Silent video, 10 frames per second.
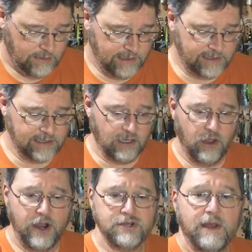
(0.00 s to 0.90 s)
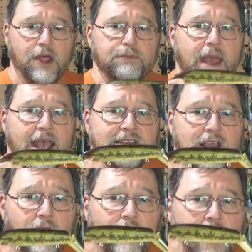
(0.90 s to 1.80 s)
This is a largemouth bass
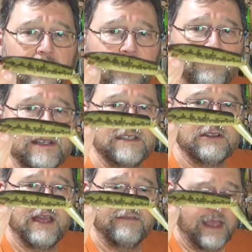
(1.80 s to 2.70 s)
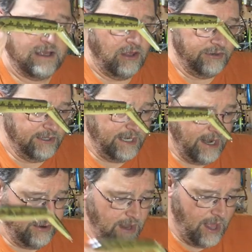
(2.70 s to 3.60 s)
color. I don't know if they still have that color
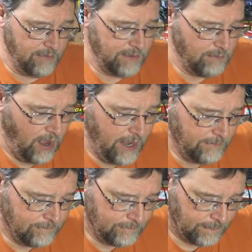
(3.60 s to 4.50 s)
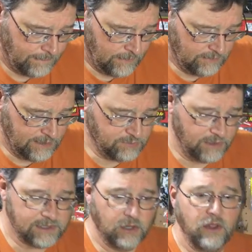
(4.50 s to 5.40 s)
today or not. They might. This
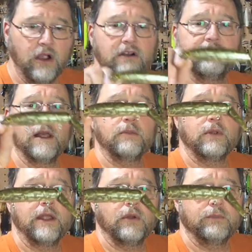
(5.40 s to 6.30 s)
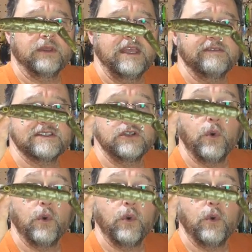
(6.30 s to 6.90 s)
one's no longer available, I don't believe. It's a